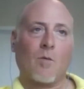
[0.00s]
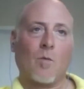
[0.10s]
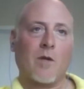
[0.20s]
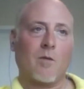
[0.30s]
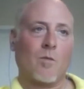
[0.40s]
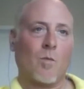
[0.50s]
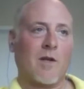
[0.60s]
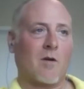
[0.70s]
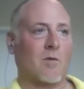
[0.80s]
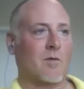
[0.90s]
Yeah, we
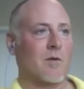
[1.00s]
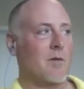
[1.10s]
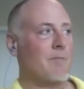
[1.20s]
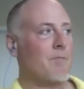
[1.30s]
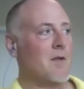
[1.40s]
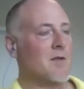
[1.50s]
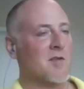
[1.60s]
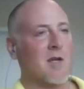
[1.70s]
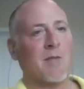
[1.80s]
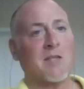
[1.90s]
don't,
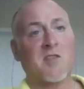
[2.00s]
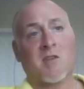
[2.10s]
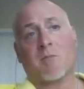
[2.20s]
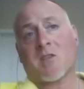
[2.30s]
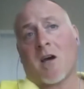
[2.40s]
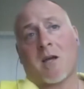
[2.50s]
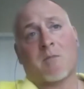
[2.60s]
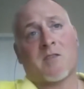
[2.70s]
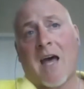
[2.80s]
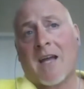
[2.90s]
I mean,
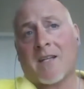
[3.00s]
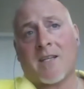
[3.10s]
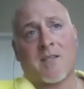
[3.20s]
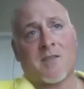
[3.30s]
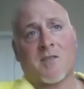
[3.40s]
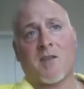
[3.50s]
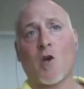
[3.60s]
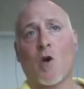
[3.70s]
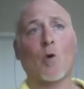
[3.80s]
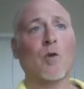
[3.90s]
sometimes that is the
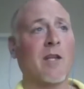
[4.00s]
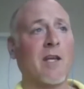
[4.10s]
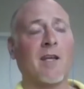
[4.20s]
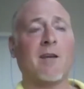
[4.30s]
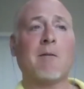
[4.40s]
only,